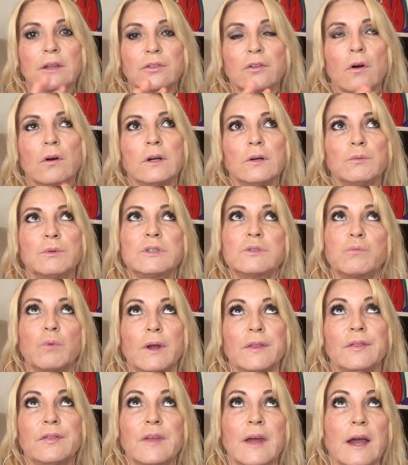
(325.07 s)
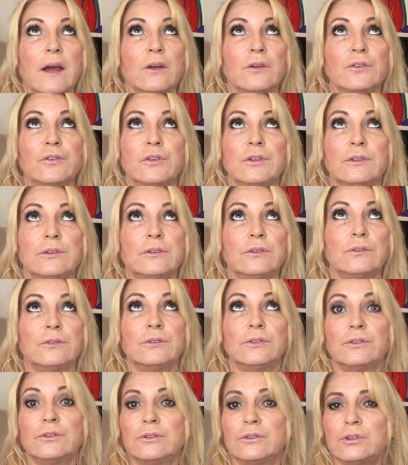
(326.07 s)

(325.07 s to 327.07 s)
thought it was one thousand